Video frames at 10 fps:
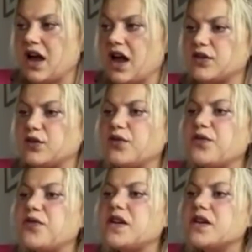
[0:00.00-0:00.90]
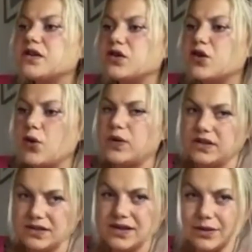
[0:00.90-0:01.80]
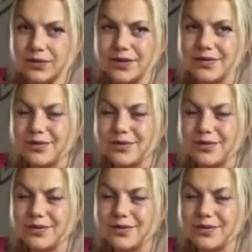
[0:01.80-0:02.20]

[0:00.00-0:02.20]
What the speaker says: I don't fear going deep,